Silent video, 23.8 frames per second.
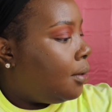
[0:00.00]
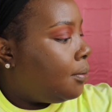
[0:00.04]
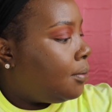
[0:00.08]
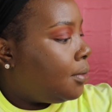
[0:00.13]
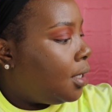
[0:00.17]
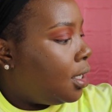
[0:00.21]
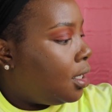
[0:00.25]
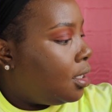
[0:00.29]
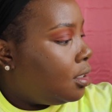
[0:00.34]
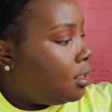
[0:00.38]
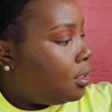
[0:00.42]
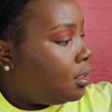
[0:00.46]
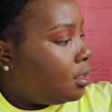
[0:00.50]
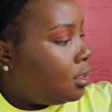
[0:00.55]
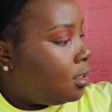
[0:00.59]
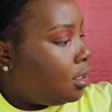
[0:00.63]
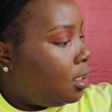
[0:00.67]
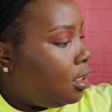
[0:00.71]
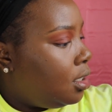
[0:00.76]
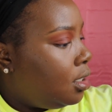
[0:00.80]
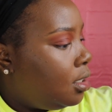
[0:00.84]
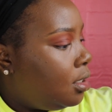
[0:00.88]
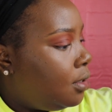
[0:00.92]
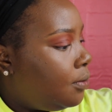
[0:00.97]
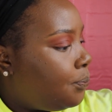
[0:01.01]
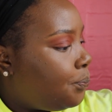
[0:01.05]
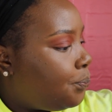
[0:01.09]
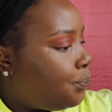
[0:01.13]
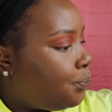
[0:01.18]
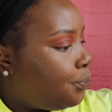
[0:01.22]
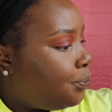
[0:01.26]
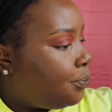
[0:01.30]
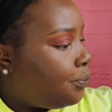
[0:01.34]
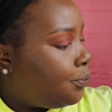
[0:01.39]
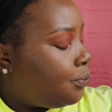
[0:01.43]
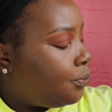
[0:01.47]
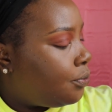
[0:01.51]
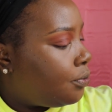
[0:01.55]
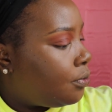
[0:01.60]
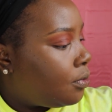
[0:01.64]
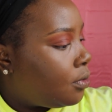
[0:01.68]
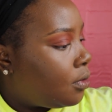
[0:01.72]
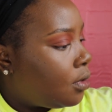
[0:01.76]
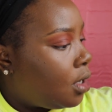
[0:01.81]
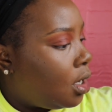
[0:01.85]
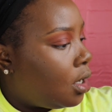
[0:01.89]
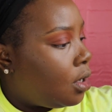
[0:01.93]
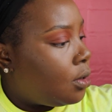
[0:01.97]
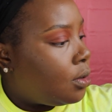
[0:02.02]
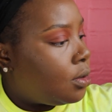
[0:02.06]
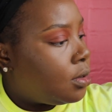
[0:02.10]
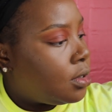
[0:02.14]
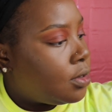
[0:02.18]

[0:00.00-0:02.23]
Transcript: I'm not understanding. Oh,